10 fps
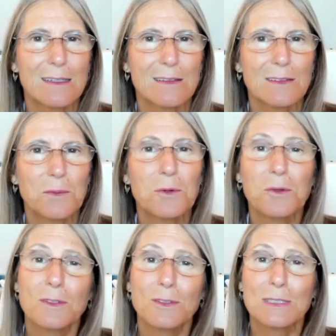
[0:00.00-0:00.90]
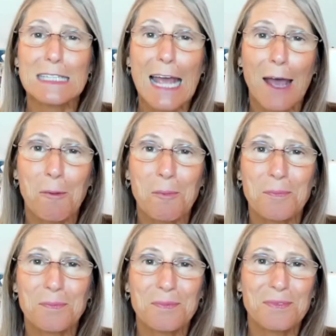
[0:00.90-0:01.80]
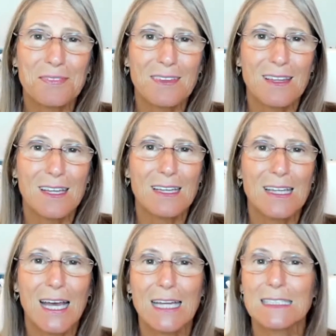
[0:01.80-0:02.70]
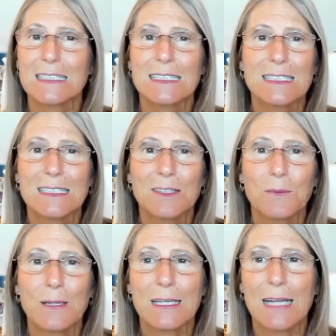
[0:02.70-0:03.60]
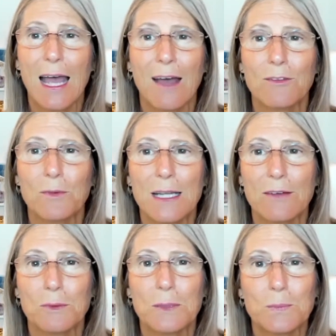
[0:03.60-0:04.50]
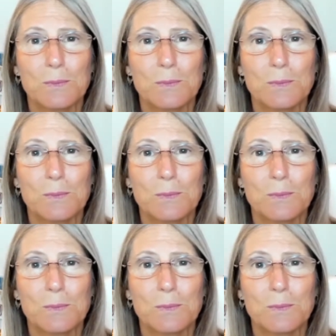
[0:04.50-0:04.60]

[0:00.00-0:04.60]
that we're all sorted out and that we can have whatever we